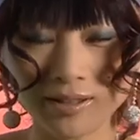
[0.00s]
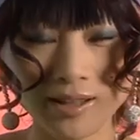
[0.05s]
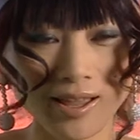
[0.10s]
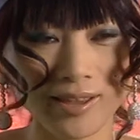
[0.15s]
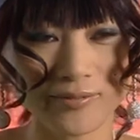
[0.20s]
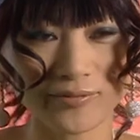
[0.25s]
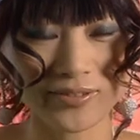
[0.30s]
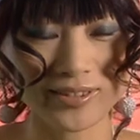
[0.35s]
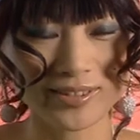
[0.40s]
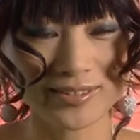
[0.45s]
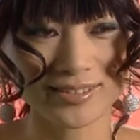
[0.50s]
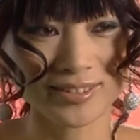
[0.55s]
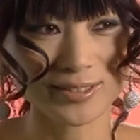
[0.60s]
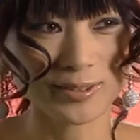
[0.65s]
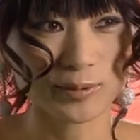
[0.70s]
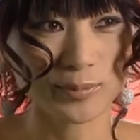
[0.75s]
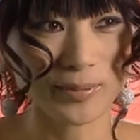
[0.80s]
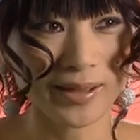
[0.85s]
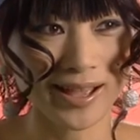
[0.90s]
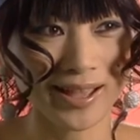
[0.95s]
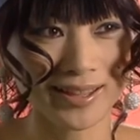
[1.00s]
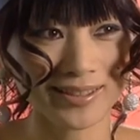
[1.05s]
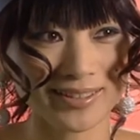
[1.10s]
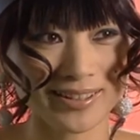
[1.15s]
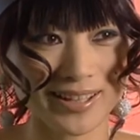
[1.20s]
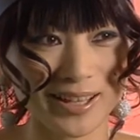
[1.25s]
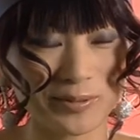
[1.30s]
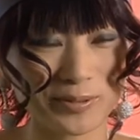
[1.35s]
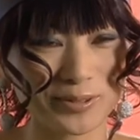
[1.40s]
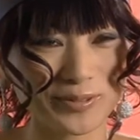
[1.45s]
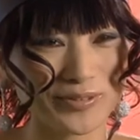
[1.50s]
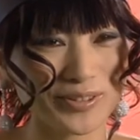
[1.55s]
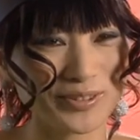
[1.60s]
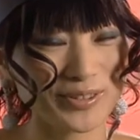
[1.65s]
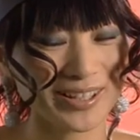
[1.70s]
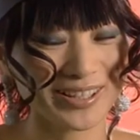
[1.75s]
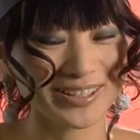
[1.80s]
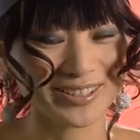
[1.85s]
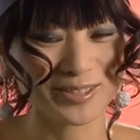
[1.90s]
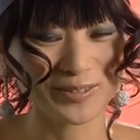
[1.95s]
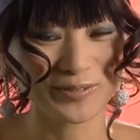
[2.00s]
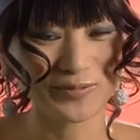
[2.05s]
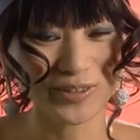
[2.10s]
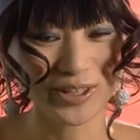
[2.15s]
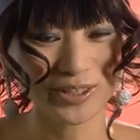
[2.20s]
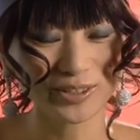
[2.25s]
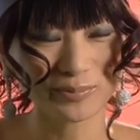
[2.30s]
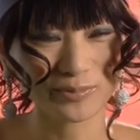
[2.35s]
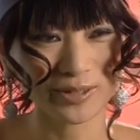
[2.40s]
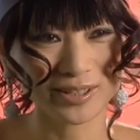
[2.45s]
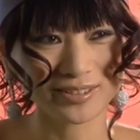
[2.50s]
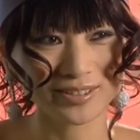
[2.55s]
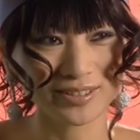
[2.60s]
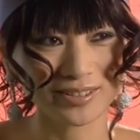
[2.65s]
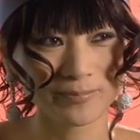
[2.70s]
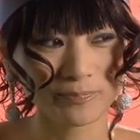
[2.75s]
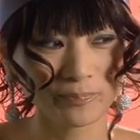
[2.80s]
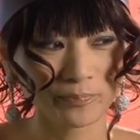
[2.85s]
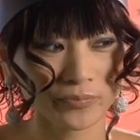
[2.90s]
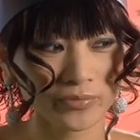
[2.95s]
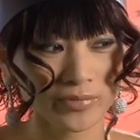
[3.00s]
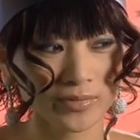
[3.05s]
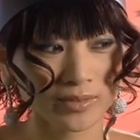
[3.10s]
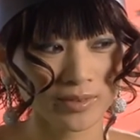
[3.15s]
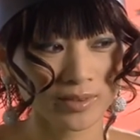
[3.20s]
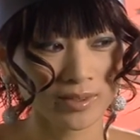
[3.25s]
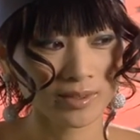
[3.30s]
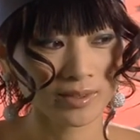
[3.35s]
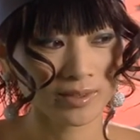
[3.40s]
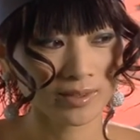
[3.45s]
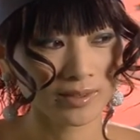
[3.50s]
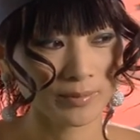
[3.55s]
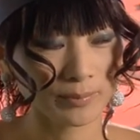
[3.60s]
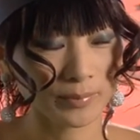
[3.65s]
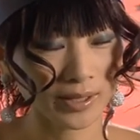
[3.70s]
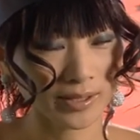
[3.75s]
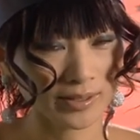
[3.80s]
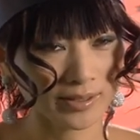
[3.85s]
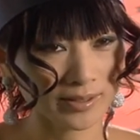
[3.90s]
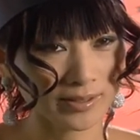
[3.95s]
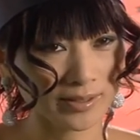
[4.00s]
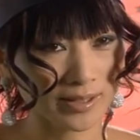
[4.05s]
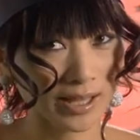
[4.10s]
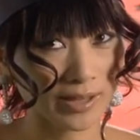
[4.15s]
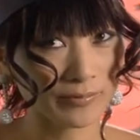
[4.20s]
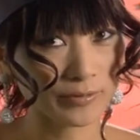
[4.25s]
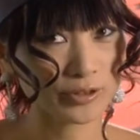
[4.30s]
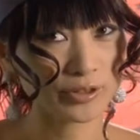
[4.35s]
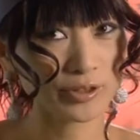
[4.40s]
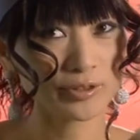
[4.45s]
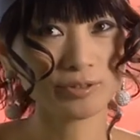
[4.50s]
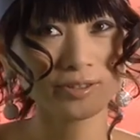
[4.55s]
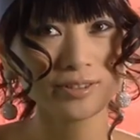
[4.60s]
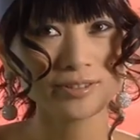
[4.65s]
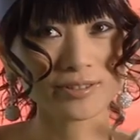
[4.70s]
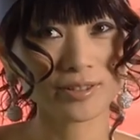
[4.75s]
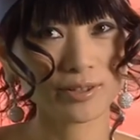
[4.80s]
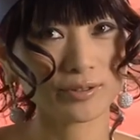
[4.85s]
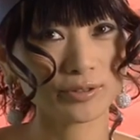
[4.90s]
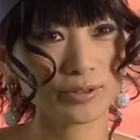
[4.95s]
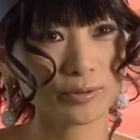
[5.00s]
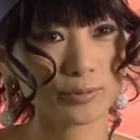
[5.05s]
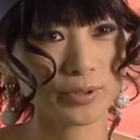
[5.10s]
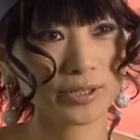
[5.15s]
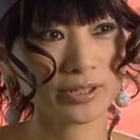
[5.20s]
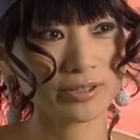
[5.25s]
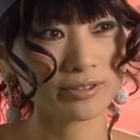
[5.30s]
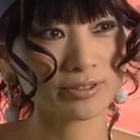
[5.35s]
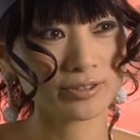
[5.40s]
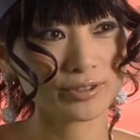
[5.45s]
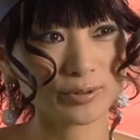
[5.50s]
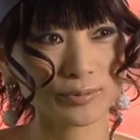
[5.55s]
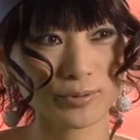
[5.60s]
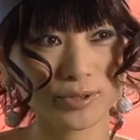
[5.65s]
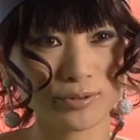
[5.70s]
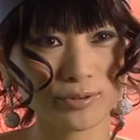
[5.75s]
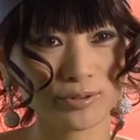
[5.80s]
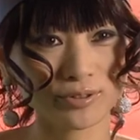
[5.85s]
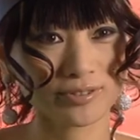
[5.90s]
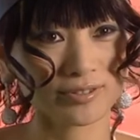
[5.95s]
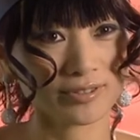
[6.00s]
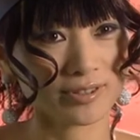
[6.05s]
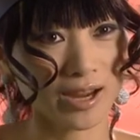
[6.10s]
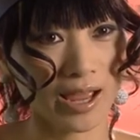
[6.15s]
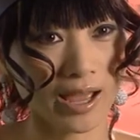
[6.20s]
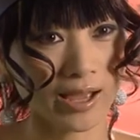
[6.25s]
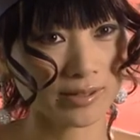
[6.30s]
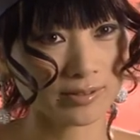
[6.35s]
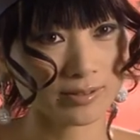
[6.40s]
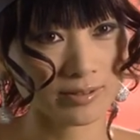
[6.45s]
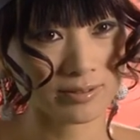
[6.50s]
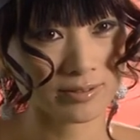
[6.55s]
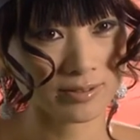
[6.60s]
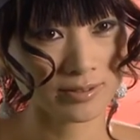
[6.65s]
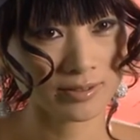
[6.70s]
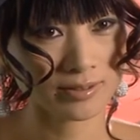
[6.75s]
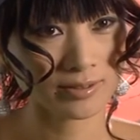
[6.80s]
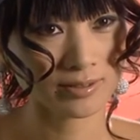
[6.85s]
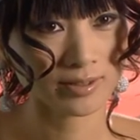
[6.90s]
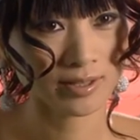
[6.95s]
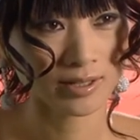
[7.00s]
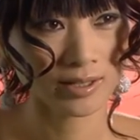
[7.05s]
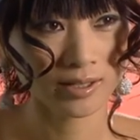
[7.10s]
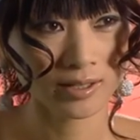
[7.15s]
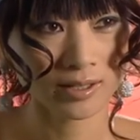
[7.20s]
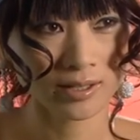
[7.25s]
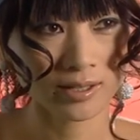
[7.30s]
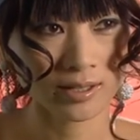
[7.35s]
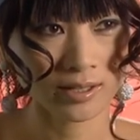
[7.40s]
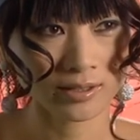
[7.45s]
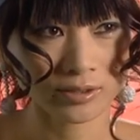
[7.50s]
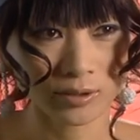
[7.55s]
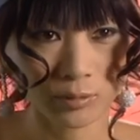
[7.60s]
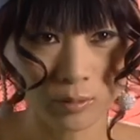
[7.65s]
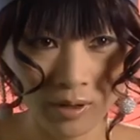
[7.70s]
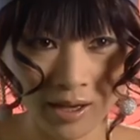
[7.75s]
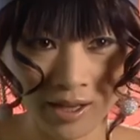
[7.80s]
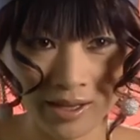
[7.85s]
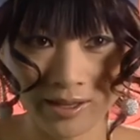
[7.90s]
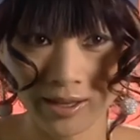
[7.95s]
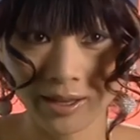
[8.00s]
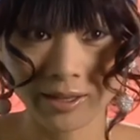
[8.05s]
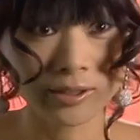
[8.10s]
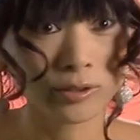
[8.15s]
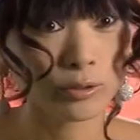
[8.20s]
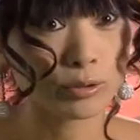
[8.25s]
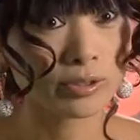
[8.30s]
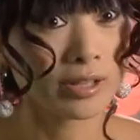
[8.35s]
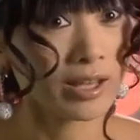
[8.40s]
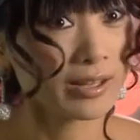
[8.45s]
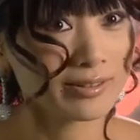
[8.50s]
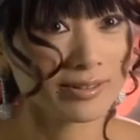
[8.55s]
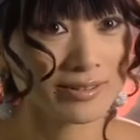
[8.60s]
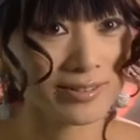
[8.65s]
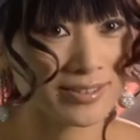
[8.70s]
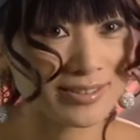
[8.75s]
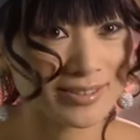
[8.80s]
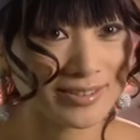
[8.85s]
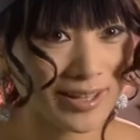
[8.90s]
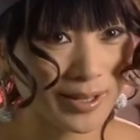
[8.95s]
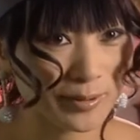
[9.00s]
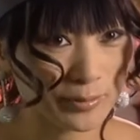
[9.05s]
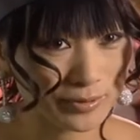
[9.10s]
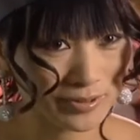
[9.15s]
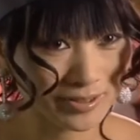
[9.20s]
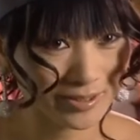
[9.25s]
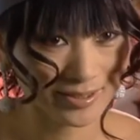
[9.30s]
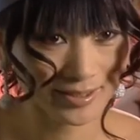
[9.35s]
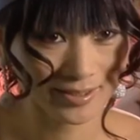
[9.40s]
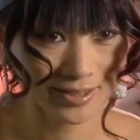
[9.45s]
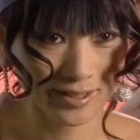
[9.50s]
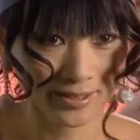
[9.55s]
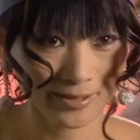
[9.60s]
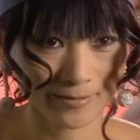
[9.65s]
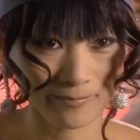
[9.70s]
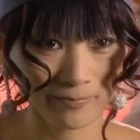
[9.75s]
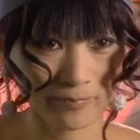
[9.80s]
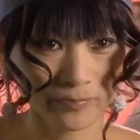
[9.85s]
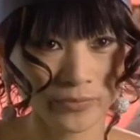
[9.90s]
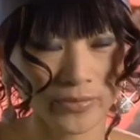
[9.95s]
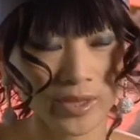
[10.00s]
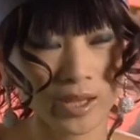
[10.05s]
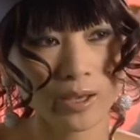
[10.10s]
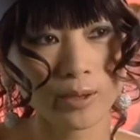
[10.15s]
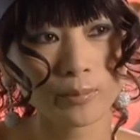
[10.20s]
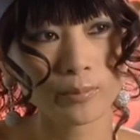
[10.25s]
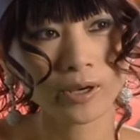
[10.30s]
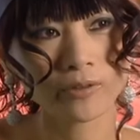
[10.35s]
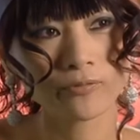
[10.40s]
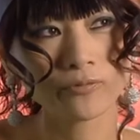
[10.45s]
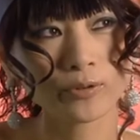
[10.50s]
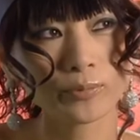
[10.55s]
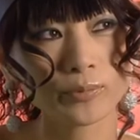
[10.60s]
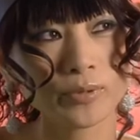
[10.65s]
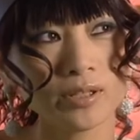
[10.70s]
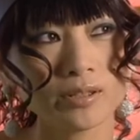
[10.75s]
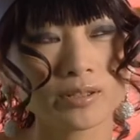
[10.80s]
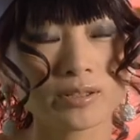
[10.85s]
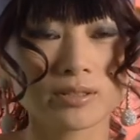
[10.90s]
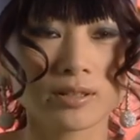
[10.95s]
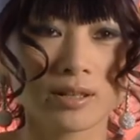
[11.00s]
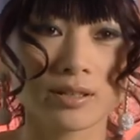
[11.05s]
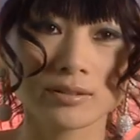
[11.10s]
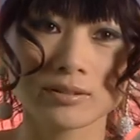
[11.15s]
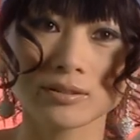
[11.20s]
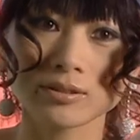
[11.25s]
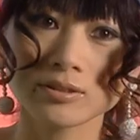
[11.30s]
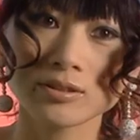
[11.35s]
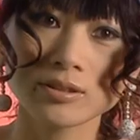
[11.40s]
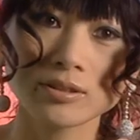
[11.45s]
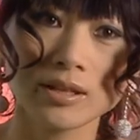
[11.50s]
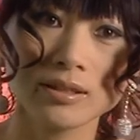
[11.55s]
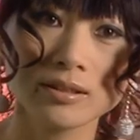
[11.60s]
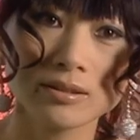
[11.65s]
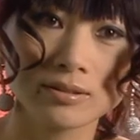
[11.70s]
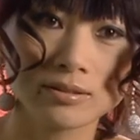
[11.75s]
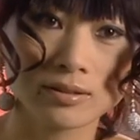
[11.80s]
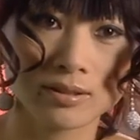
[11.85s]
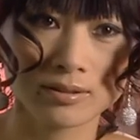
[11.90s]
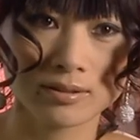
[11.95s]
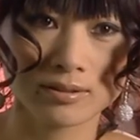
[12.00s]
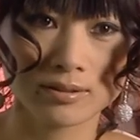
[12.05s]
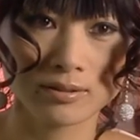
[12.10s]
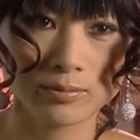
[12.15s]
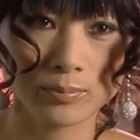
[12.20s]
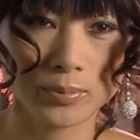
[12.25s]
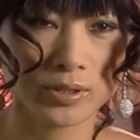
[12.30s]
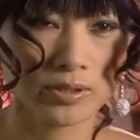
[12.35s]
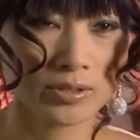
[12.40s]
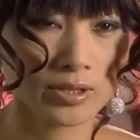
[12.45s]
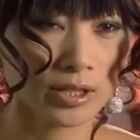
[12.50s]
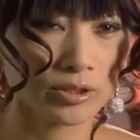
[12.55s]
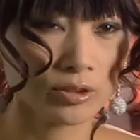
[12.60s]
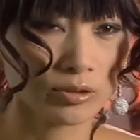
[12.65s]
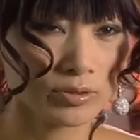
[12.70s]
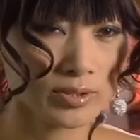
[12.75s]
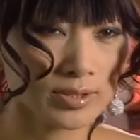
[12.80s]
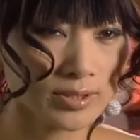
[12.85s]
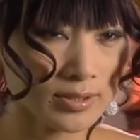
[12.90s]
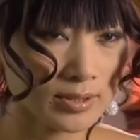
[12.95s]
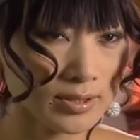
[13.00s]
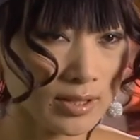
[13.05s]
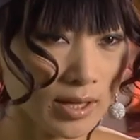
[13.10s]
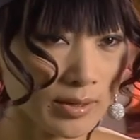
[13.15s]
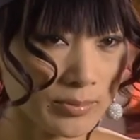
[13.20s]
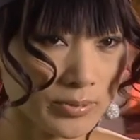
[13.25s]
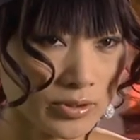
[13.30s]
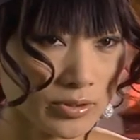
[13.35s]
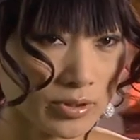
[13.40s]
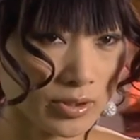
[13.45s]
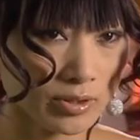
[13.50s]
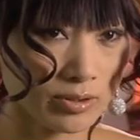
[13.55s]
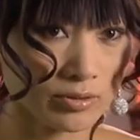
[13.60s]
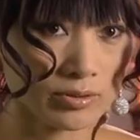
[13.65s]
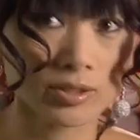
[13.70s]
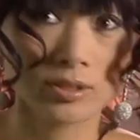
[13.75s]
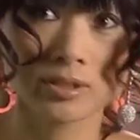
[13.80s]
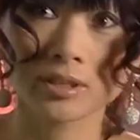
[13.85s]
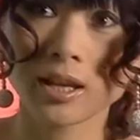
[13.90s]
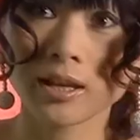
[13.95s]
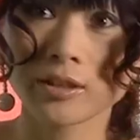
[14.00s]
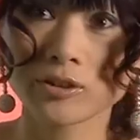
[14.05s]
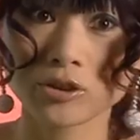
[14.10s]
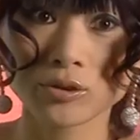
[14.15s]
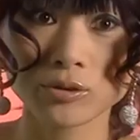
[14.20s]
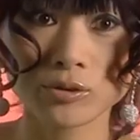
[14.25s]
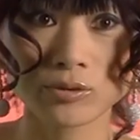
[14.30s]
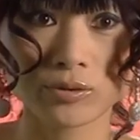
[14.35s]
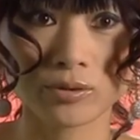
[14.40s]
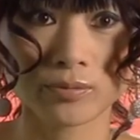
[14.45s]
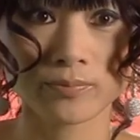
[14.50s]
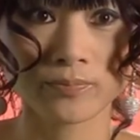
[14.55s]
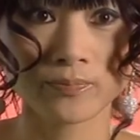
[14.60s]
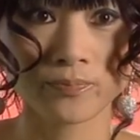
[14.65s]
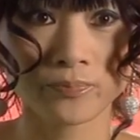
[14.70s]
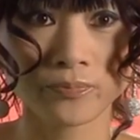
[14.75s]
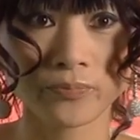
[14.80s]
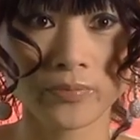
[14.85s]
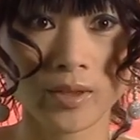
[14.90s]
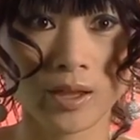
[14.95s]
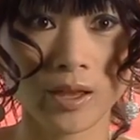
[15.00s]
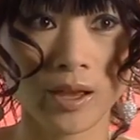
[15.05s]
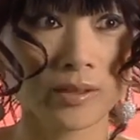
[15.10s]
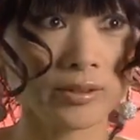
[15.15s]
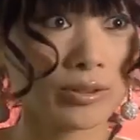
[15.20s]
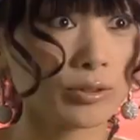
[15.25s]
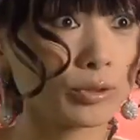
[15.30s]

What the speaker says: laughing so badly. I was feeling like so vulnerable. I said, Ling, have you noticed all the waiters or waitresses, they're actors here? I said, why? I could not understand what they're saying. But for me, it's like there's innocence because I don't see the obstacles. It's like children. And they'll